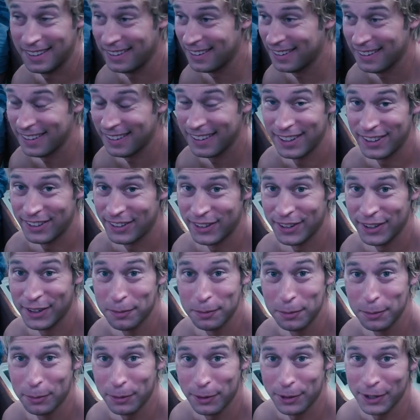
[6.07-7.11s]
ring? I don't
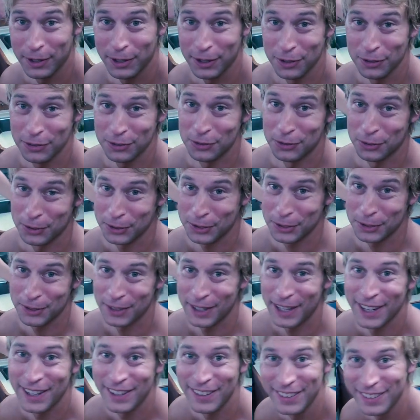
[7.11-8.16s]
know, but we're gonna go snorkel
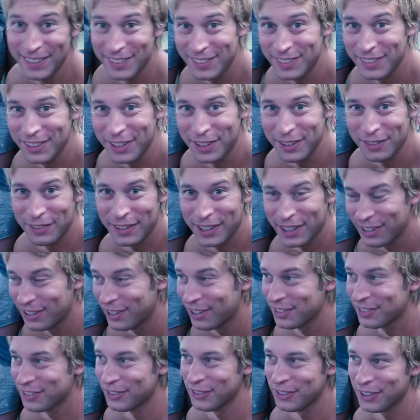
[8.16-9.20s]
around and see if I
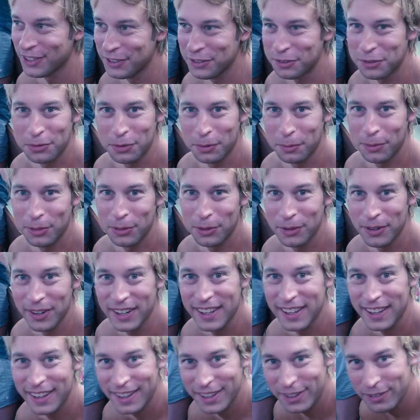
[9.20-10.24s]
lost it while I was swimming through a
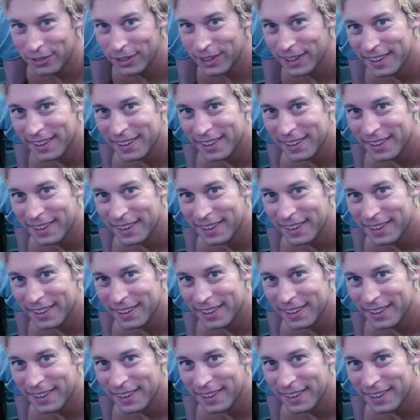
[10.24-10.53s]
cave.